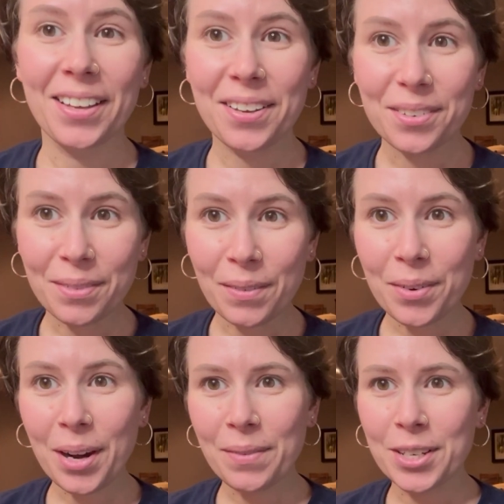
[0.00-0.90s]
Remember
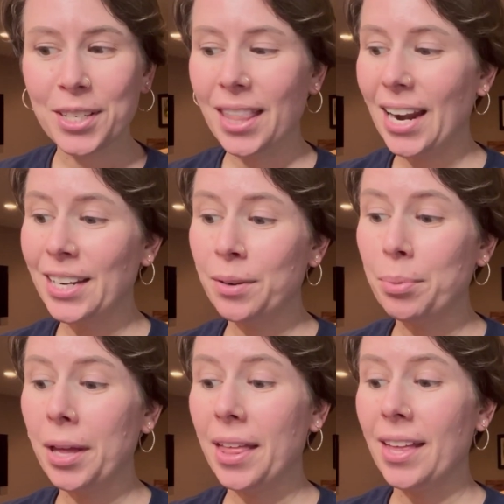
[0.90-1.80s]
when I mentioned that I didn't
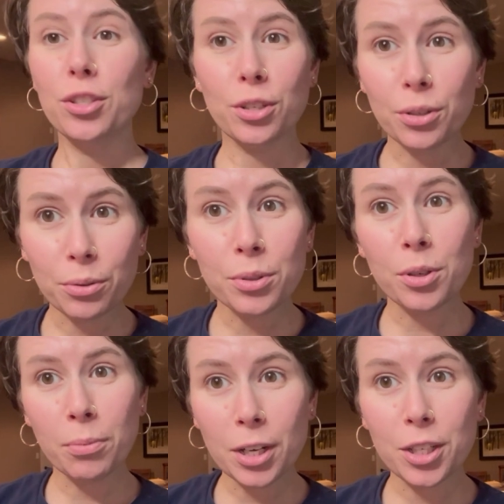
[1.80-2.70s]
put too
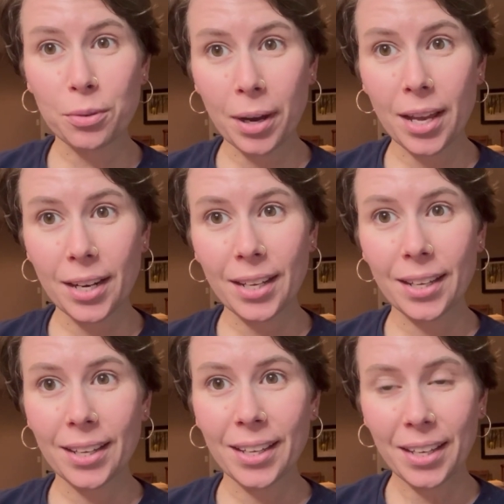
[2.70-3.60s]
much thread
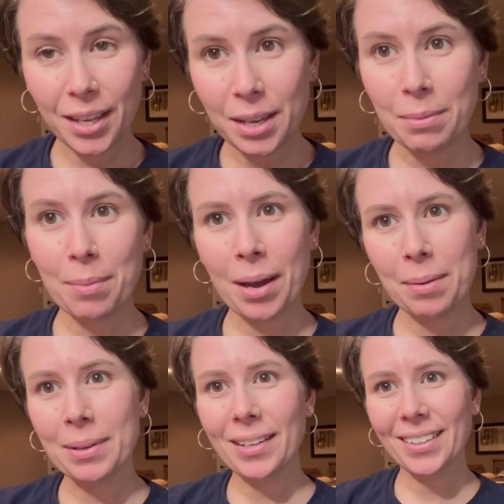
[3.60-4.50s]
in my
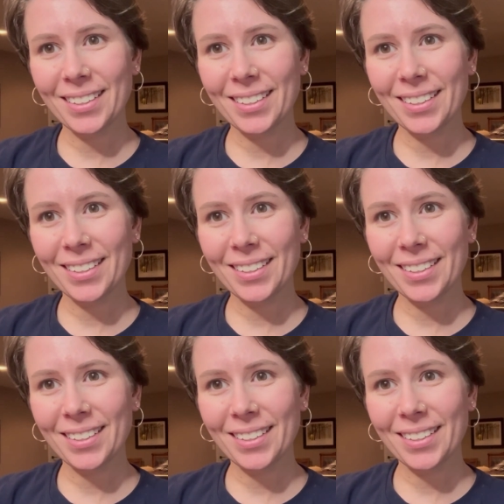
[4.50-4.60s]
bobbin?